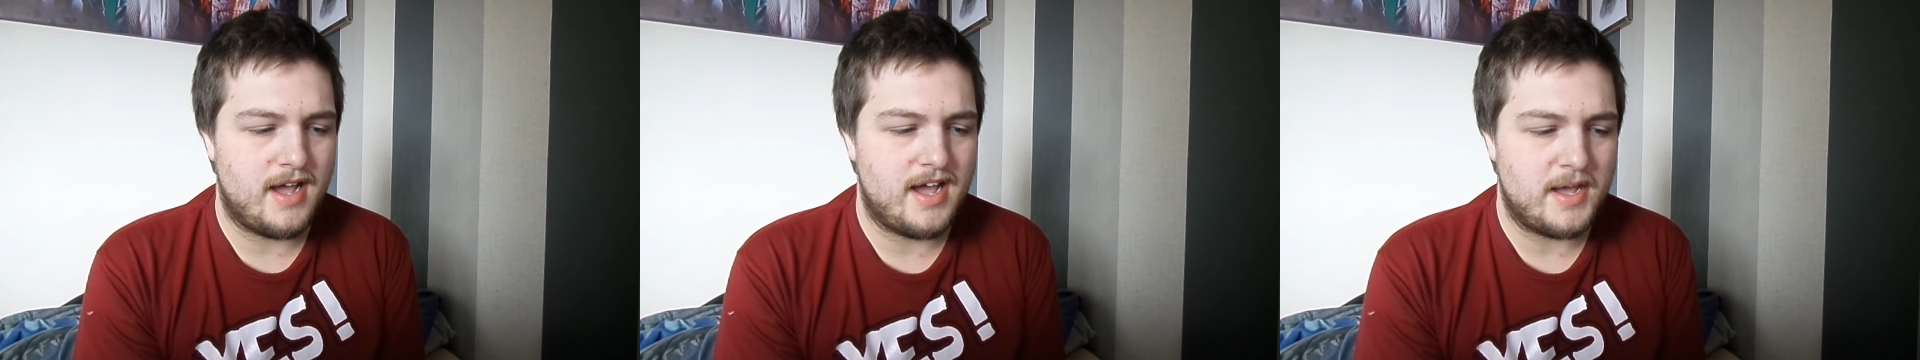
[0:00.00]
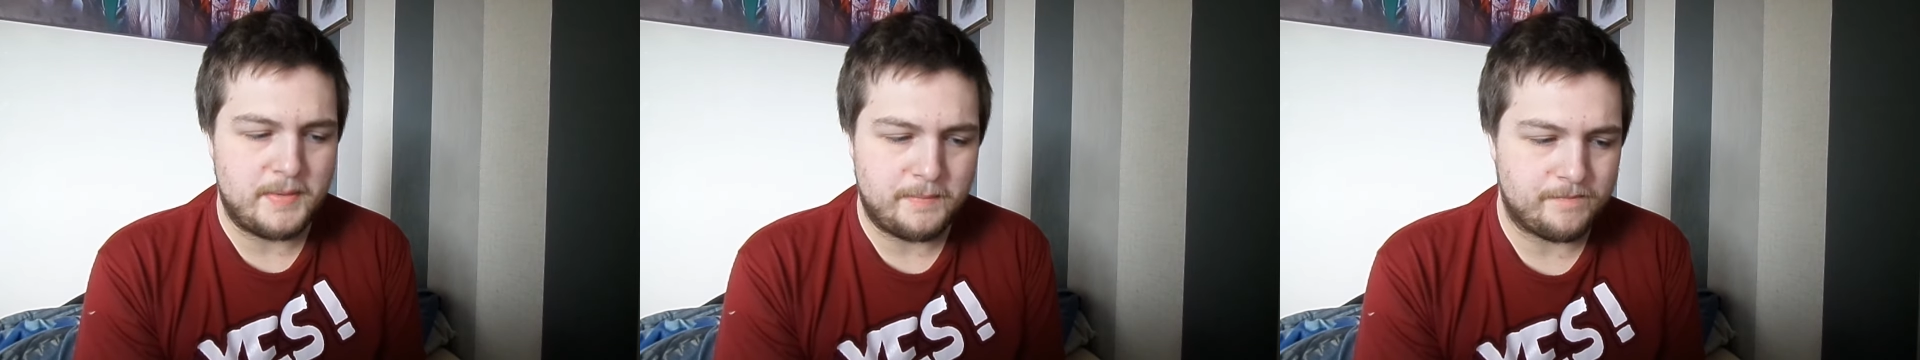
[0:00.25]

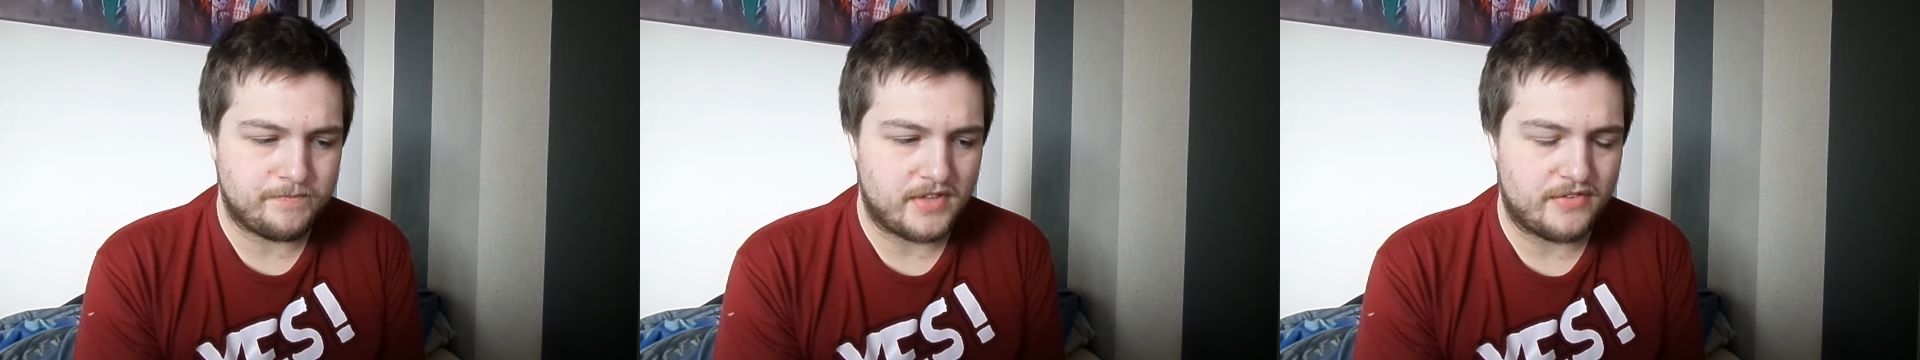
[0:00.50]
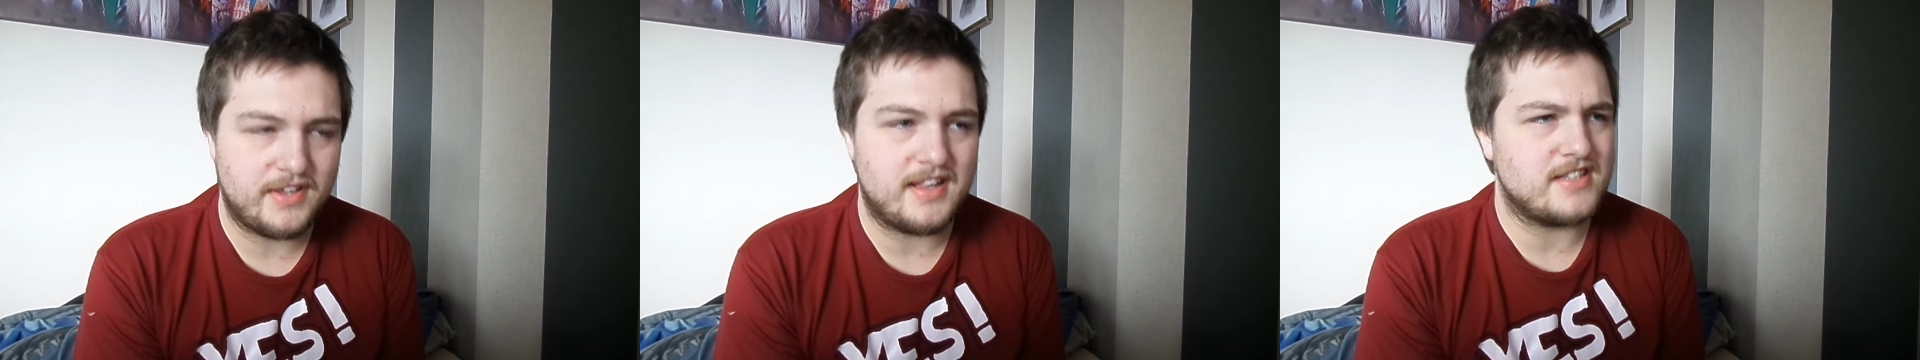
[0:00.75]
Um,
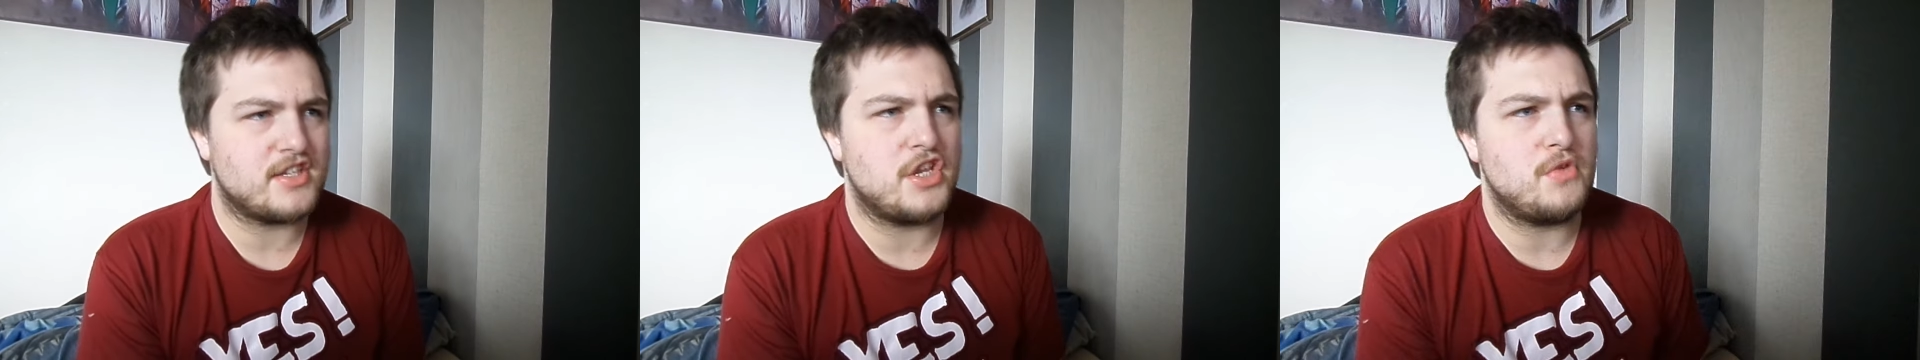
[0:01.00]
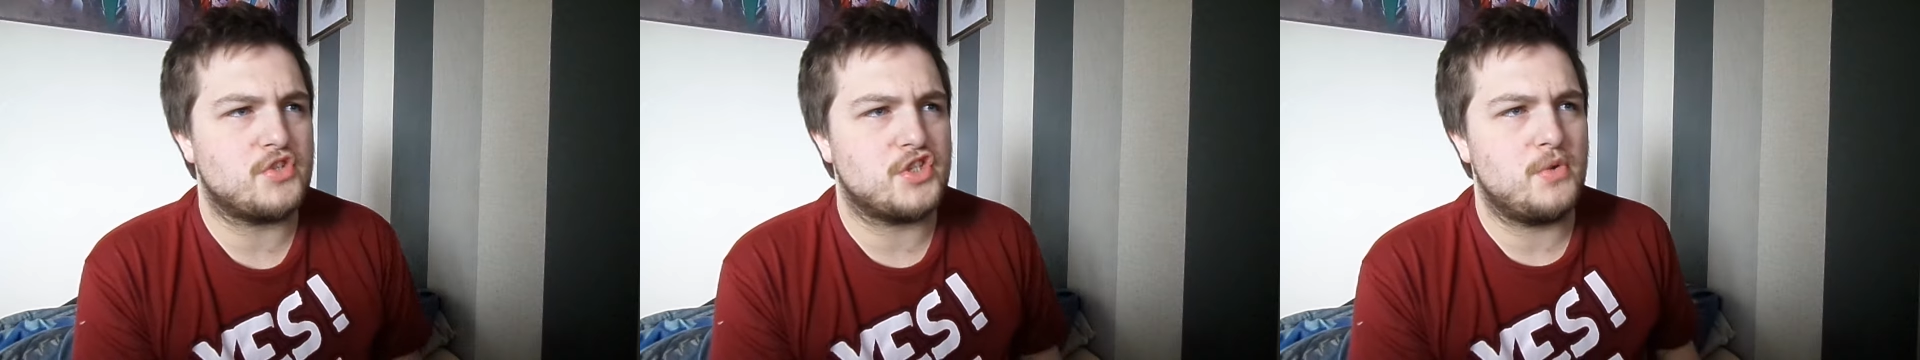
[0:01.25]
I think that's a
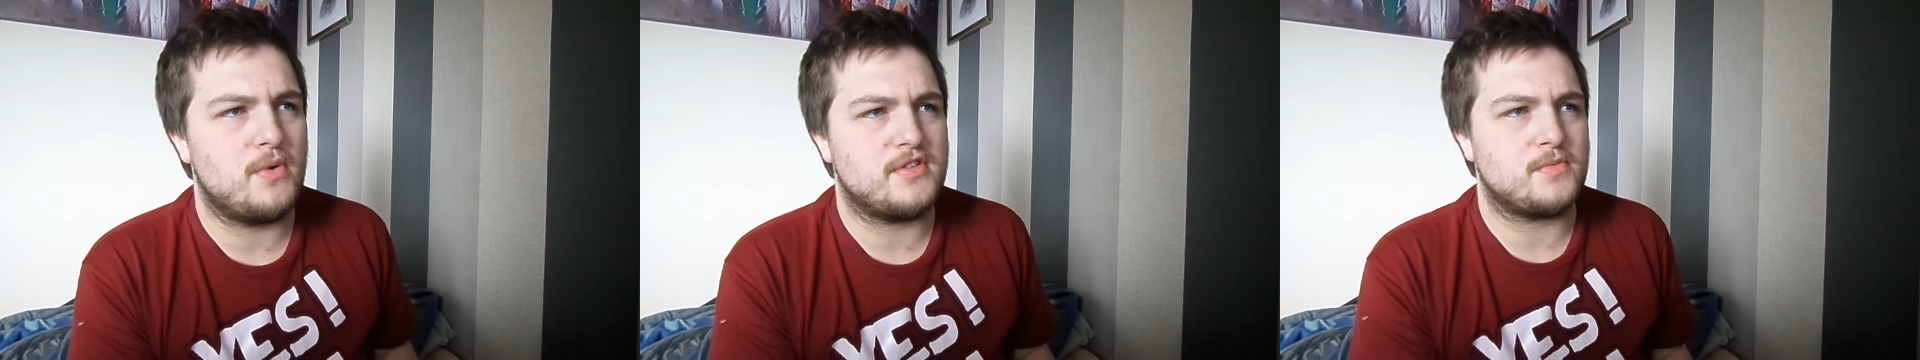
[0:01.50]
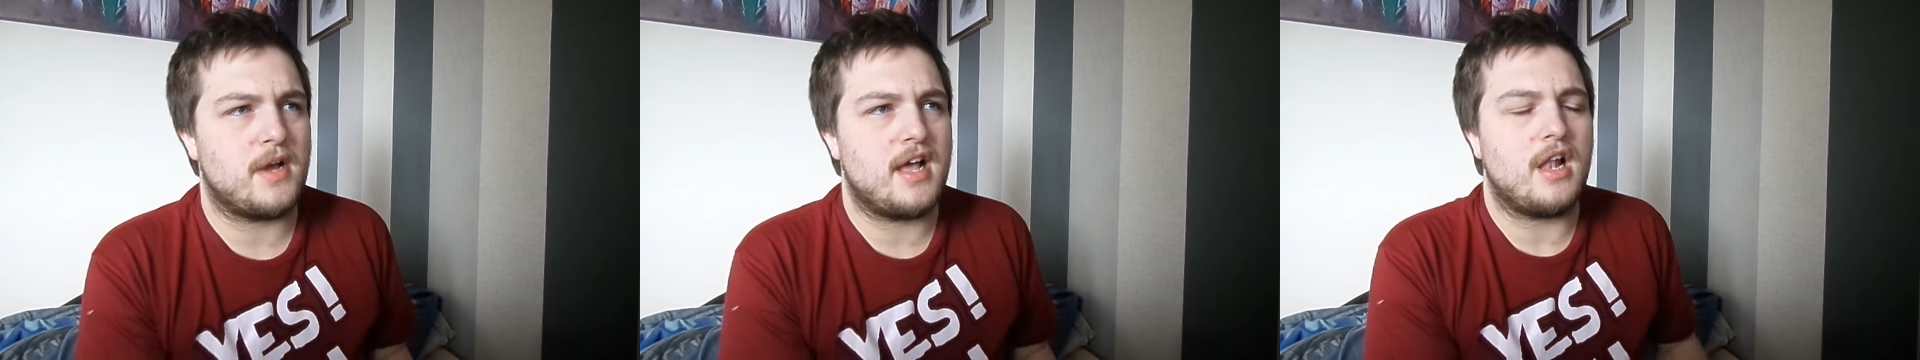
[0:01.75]
new suit
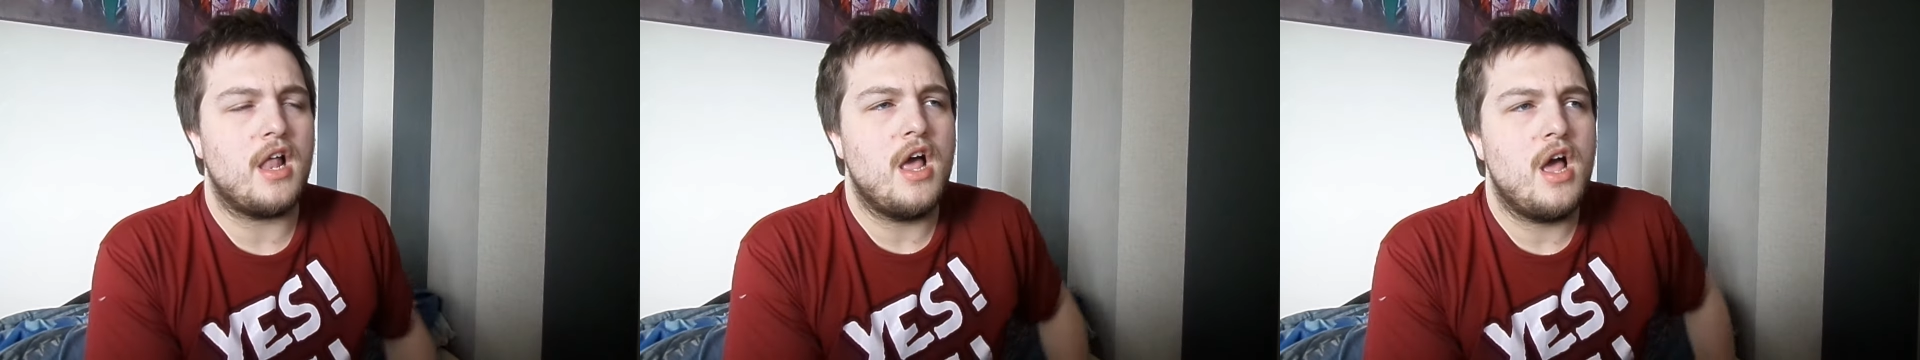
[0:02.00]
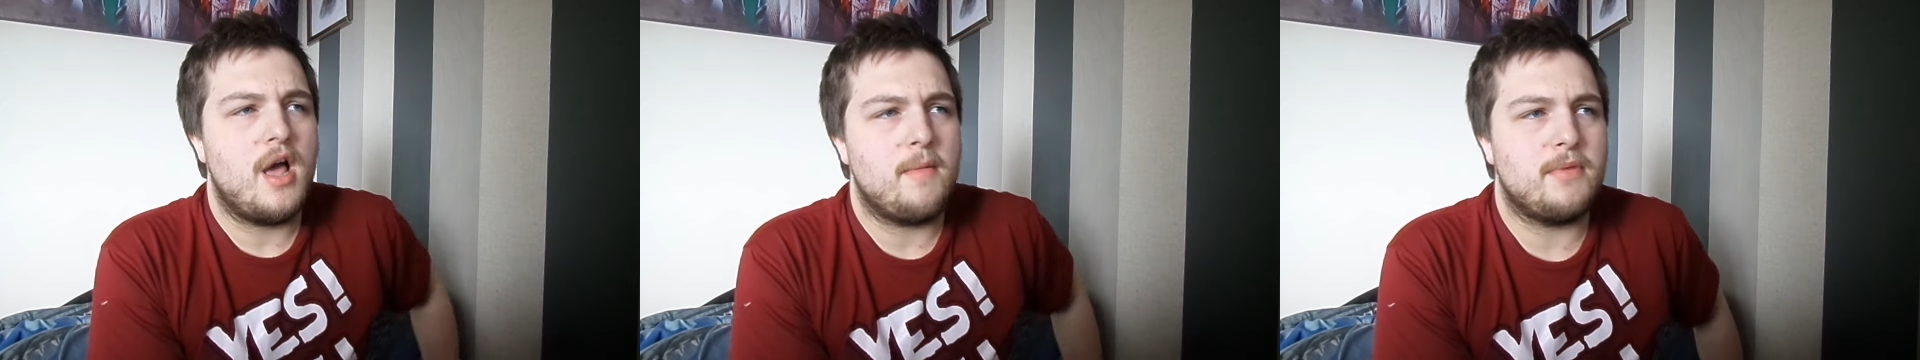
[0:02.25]
as well,
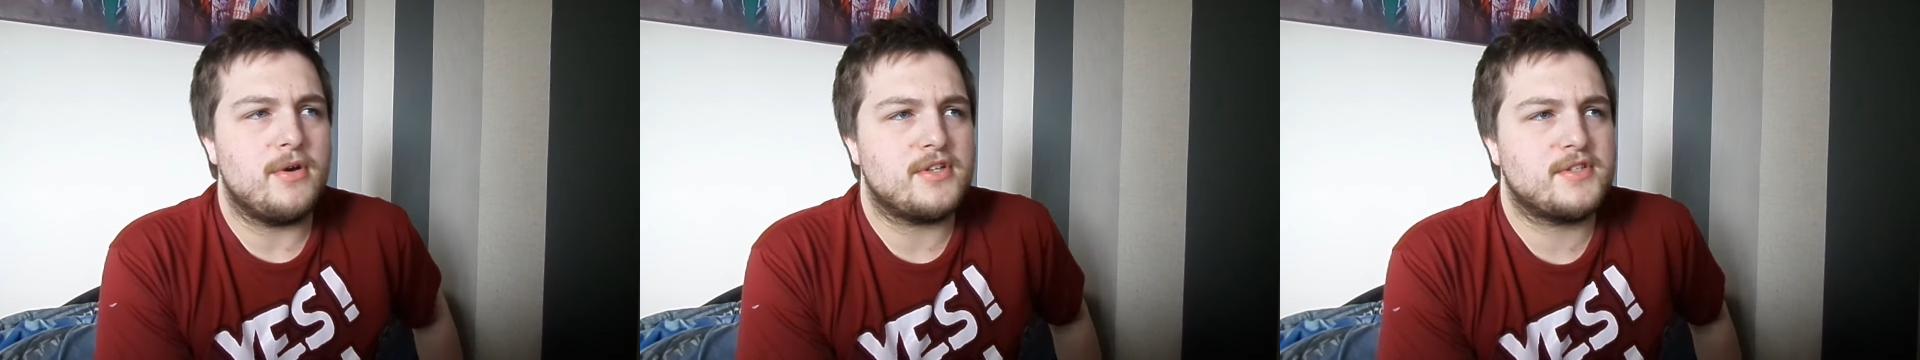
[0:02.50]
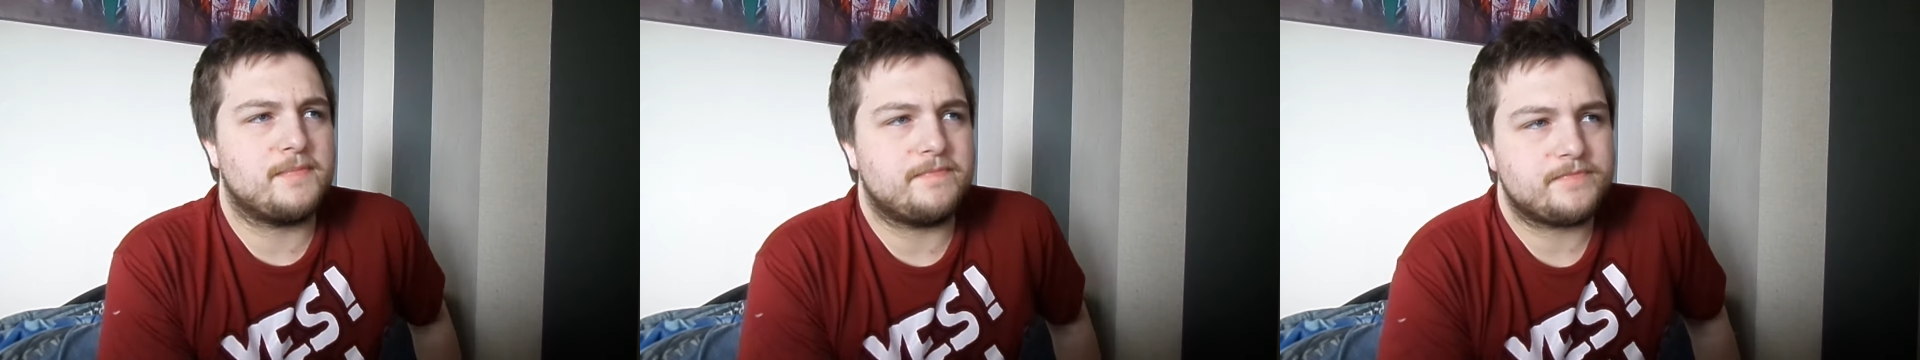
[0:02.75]

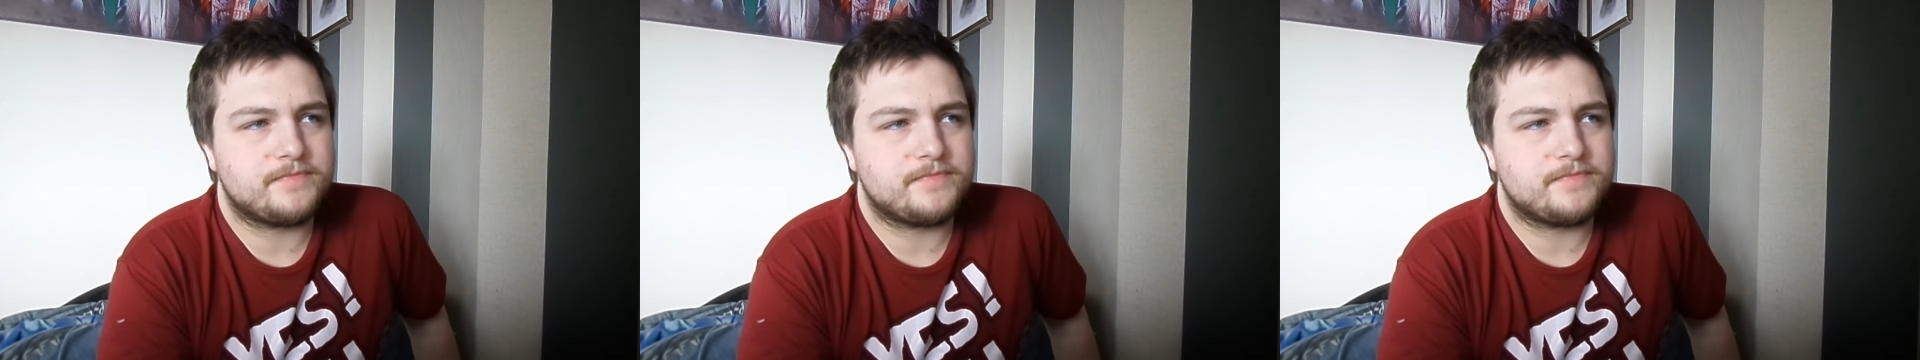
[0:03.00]
but